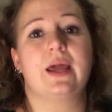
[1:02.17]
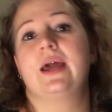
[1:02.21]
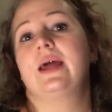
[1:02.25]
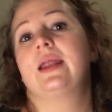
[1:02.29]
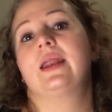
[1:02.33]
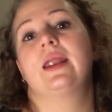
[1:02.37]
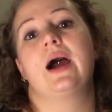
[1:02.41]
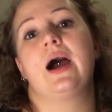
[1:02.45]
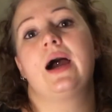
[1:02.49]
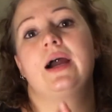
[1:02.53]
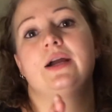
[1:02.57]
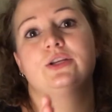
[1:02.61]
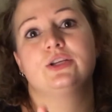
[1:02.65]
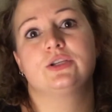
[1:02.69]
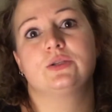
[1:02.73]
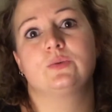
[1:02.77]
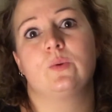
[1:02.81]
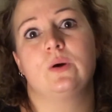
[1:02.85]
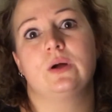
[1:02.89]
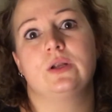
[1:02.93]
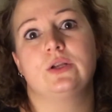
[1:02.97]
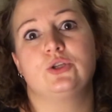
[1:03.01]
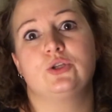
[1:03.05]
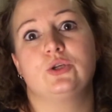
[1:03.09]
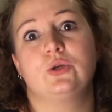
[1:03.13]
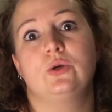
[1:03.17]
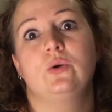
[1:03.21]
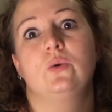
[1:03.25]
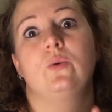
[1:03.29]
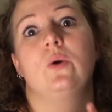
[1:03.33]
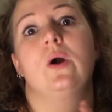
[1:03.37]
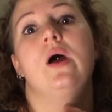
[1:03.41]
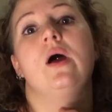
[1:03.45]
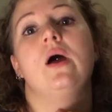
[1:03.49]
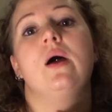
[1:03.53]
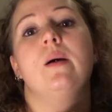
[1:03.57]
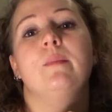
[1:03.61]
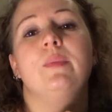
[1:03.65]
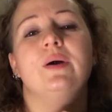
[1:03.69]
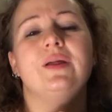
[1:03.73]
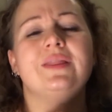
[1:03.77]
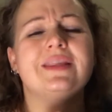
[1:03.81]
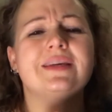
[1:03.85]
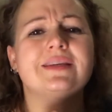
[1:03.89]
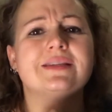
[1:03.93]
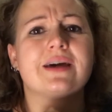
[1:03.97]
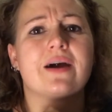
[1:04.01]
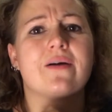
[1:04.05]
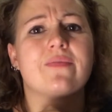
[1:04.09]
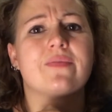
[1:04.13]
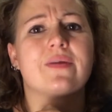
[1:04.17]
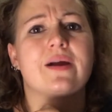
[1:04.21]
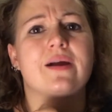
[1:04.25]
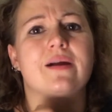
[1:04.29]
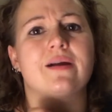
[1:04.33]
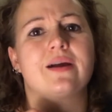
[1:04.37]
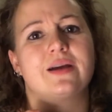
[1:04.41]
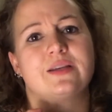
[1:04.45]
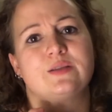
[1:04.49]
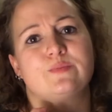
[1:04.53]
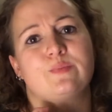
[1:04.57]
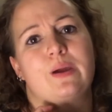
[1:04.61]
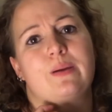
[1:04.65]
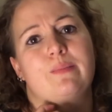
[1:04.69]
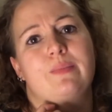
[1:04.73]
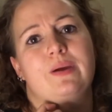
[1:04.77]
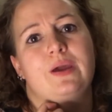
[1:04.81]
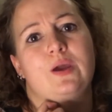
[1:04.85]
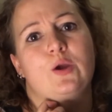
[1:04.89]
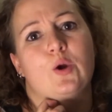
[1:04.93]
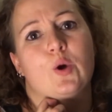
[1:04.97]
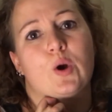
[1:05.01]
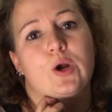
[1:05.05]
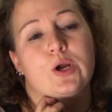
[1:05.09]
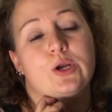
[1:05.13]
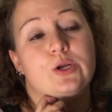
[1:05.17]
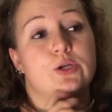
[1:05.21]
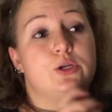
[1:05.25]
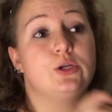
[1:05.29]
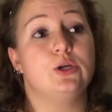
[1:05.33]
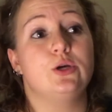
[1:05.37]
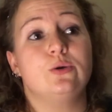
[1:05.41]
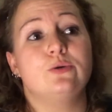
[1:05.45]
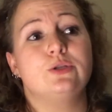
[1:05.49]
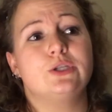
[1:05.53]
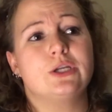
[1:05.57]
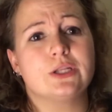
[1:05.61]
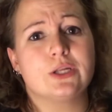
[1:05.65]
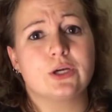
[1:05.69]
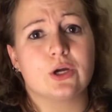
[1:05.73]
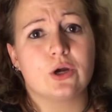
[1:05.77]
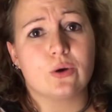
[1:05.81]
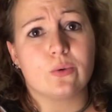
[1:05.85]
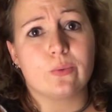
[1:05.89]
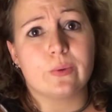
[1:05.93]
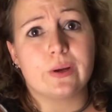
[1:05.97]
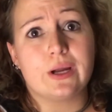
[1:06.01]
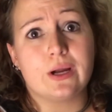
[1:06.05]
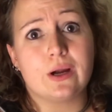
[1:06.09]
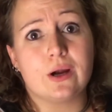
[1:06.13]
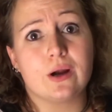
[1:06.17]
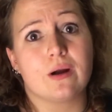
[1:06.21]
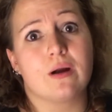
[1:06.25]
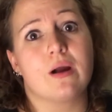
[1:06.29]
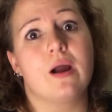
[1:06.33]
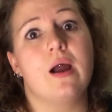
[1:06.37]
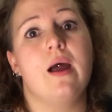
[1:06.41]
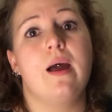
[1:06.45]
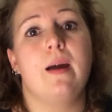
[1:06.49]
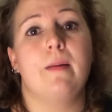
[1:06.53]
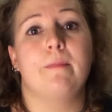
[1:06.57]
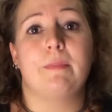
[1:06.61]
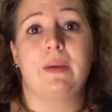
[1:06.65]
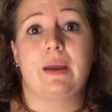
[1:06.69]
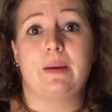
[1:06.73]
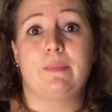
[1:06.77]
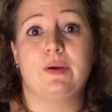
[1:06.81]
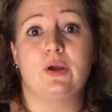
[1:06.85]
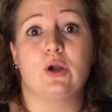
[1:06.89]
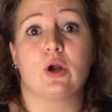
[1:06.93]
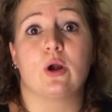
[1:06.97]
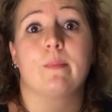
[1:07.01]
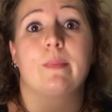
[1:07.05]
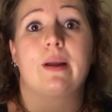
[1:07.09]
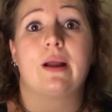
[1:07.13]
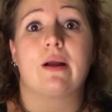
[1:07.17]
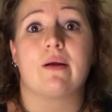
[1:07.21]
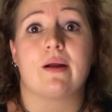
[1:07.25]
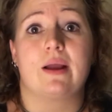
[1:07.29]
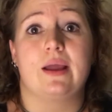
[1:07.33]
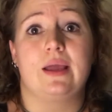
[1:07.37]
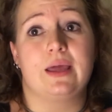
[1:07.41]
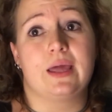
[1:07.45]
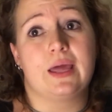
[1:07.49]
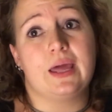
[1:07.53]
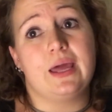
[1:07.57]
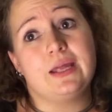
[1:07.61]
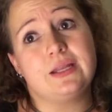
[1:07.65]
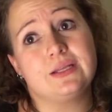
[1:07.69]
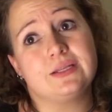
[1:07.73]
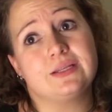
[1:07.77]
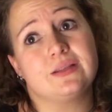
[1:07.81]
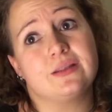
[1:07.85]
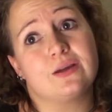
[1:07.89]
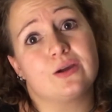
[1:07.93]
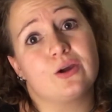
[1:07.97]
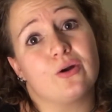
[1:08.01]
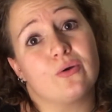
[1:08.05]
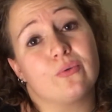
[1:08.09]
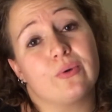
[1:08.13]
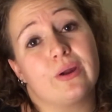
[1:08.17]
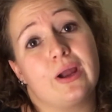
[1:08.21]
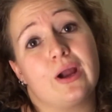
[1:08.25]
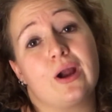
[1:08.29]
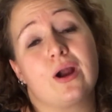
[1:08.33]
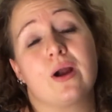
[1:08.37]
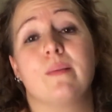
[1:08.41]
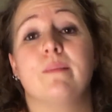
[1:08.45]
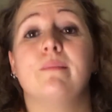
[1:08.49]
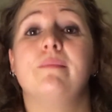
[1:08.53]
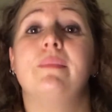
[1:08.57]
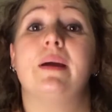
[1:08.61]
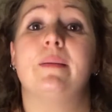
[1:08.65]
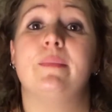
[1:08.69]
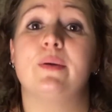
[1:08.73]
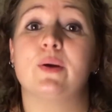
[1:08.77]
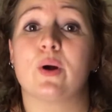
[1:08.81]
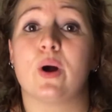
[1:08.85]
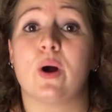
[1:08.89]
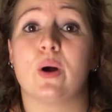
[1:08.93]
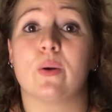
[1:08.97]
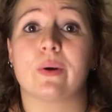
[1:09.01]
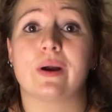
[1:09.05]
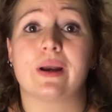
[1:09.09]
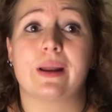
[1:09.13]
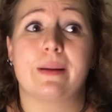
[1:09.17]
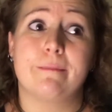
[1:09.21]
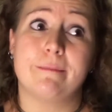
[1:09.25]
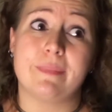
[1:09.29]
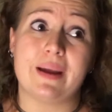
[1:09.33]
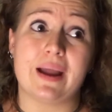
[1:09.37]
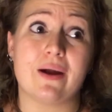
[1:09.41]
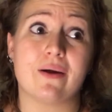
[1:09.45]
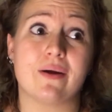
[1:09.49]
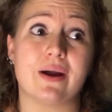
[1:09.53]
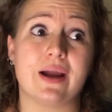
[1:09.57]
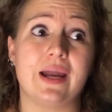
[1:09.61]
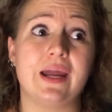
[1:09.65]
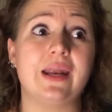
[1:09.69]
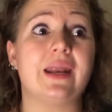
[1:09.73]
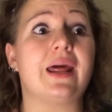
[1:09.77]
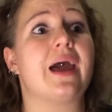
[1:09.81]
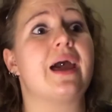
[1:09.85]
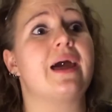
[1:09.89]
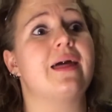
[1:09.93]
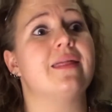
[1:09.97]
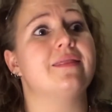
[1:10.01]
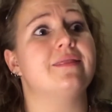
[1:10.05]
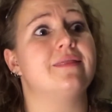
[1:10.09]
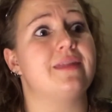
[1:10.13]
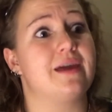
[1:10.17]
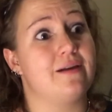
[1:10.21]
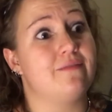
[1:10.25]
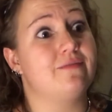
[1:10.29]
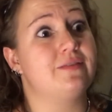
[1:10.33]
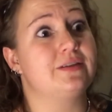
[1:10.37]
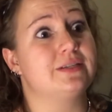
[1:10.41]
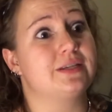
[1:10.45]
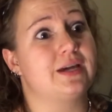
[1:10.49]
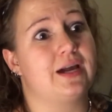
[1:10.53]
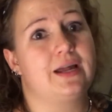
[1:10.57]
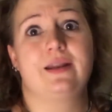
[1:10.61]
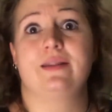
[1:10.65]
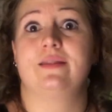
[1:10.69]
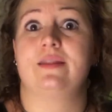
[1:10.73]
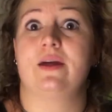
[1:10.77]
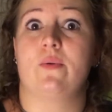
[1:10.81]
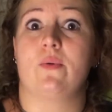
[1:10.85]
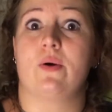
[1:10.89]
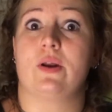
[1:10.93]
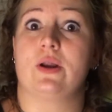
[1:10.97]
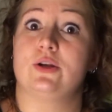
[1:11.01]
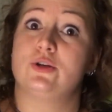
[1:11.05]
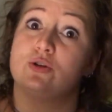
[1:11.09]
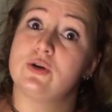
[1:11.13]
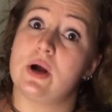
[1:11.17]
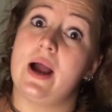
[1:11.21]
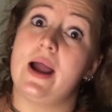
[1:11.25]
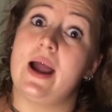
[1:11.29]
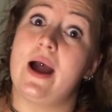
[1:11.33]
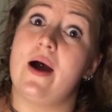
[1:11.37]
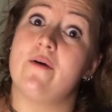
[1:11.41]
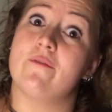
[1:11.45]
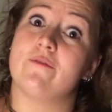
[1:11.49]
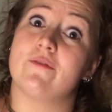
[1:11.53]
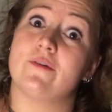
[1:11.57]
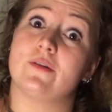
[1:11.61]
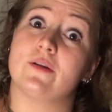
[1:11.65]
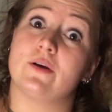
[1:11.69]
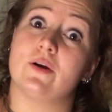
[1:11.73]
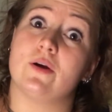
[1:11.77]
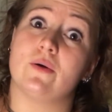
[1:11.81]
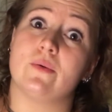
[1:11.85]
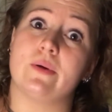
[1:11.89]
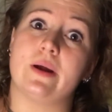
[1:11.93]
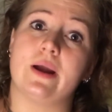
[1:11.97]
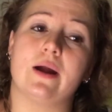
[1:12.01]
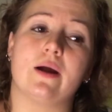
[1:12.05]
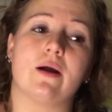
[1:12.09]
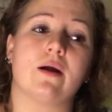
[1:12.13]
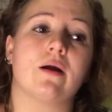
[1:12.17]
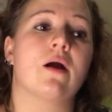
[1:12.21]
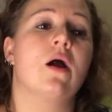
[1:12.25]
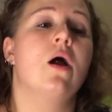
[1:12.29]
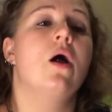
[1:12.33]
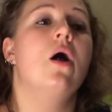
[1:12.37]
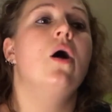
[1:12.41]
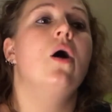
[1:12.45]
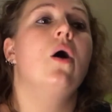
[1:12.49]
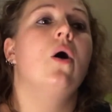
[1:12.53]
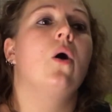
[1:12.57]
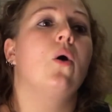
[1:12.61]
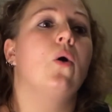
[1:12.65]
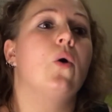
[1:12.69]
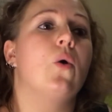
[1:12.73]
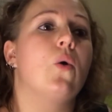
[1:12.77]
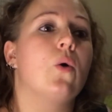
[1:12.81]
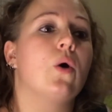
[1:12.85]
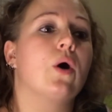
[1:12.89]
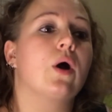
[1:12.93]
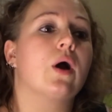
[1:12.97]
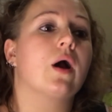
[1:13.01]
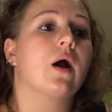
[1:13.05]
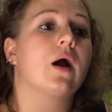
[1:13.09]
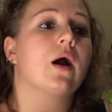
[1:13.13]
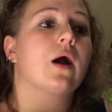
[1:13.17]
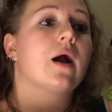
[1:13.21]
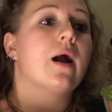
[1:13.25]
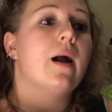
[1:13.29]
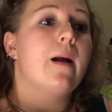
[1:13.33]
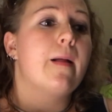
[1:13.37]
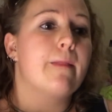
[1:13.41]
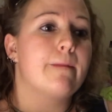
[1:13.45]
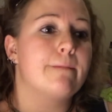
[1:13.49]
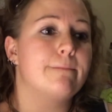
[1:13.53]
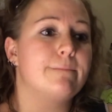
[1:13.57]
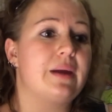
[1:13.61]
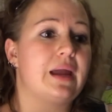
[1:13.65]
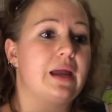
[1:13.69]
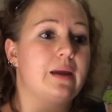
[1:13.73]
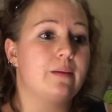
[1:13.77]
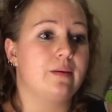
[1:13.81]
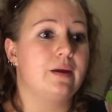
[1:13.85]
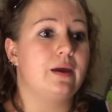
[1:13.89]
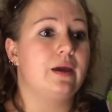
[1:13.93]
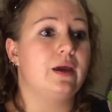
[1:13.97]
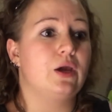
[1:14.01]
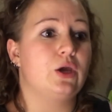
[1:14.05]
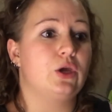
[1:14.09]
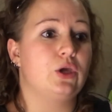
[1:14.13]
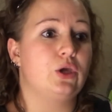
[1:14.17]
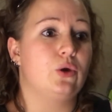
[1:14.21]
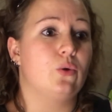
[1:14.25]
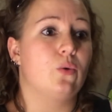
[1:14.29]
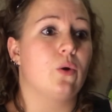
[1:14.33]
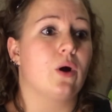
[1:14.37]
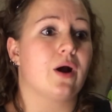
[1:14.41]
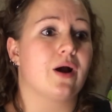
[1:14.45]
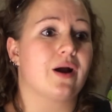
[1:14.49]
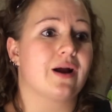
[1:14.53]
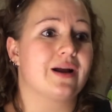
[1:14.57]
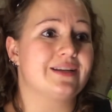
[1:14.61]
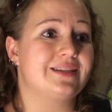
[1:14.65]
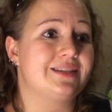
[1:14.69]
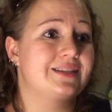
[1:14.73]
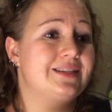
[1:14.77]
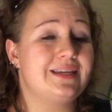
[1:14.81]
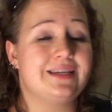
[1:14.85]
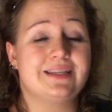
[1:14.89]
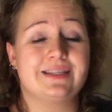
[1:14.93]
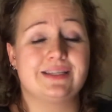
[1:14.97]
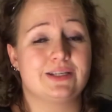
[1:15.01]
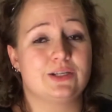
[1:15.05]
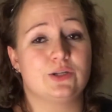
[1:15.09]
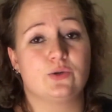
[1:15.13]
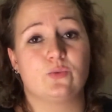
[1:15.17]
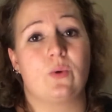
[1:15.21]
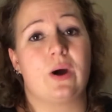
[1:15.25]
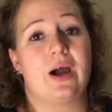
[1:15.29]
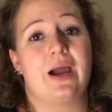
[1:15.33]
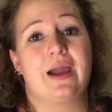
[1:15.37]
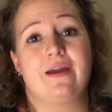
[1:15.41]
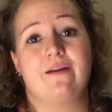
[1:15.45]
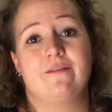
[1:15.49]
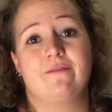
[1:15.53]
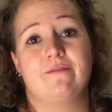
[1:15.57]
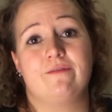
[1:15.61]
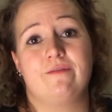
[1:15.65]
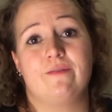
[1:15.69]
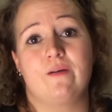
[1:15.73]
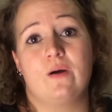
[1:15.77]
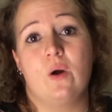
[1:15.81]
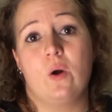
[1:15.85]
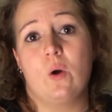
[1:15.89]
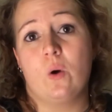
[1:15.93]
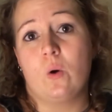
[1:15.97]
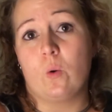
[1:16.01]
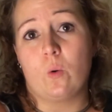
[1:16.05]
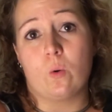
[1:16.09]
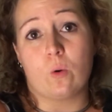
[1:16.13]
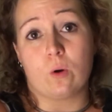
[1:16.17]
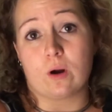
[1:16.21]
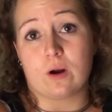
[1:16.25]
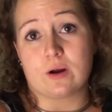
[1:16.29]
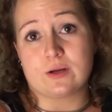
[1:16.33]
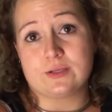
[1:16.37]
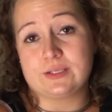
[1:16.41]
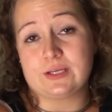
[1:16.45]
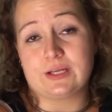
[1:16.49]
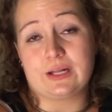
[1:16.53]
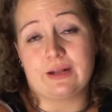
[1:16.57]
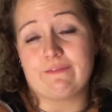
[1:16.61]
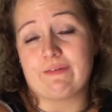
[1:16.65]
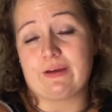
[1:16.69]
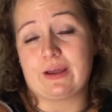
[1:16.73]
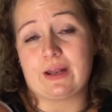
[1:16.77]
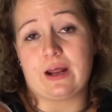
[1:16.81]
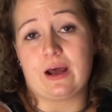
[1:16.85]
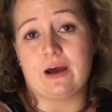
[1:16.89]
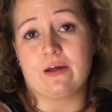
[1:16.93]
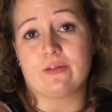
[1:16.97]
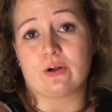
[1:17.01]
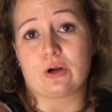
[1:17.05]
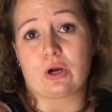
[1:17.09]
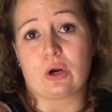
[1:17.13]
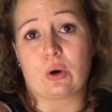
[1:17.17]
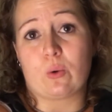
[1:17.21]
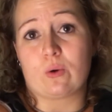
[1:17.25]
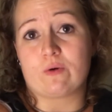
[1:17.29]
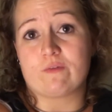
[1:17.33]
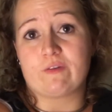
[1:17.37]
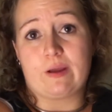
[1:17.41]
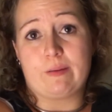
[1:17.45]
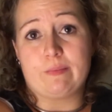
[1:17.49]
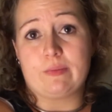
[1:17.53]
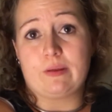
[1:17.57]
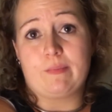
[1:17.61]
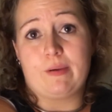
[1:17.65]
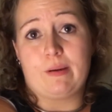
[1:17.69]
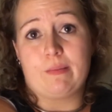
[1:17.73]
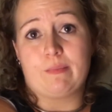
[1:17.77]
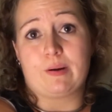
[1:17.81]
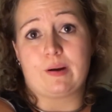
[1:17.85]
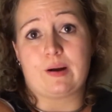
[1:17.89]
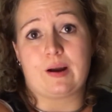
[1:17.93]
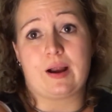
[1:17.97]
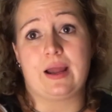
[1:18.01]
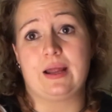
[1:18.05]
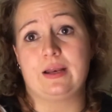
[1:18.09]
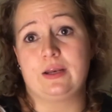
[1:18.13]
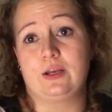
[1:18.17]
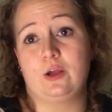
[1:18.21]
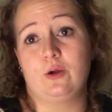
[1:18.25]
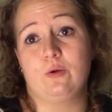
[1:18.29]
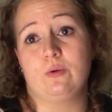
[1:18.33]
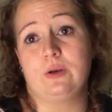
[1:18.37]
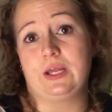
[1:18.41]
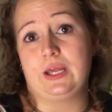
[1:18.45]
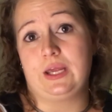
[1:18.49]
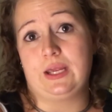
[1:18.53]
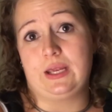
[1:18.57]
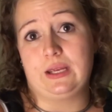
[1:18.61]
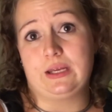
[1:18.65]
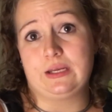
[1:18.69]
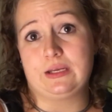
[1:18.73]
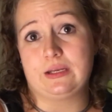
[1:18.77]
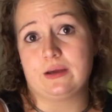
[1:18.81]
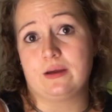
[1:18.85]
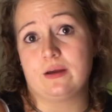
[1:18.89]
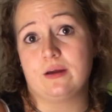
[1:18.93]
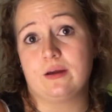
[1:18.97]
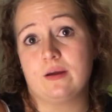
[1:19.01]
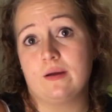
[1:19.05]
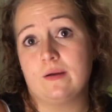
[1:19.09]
And I just want to put out there because maybe you're new to the career, maybe you're marrying into the career, maybe you're already married and they've decided they want to try out for the career, or maybe you are a seasoned wife or significant other or family member and you need